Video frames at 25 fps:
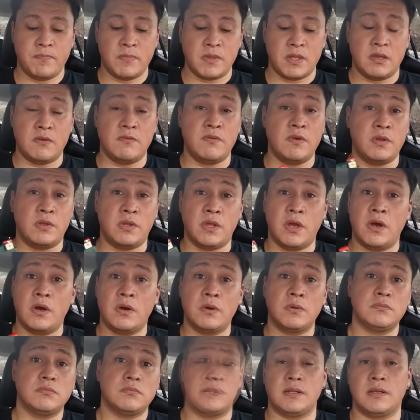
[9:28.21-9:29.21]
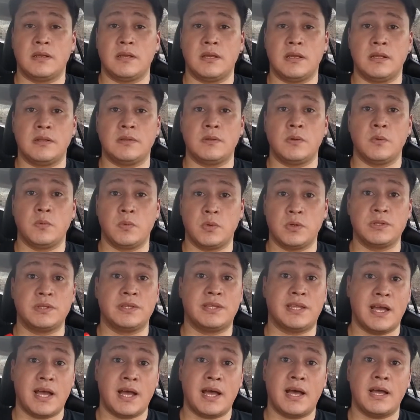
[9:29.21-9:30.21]
If you don't, it will
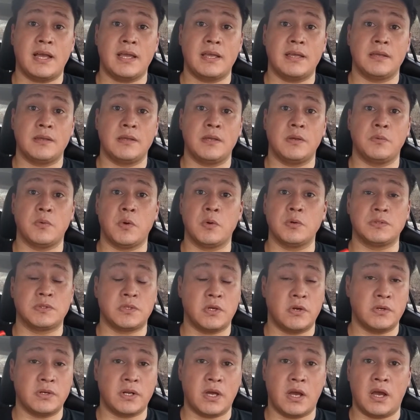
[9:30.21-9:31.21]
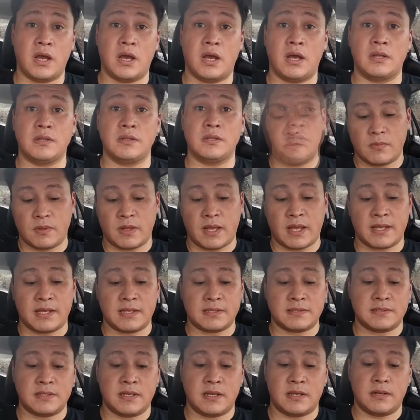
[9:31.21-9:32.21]
die, it won't turn on. Like I
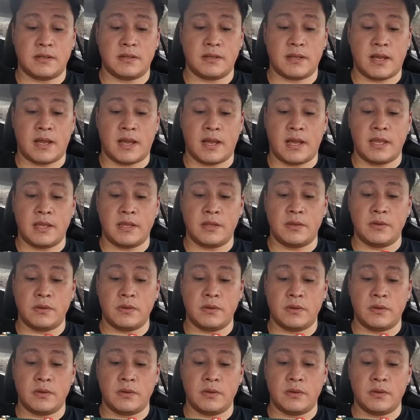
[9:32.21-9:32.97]
said, I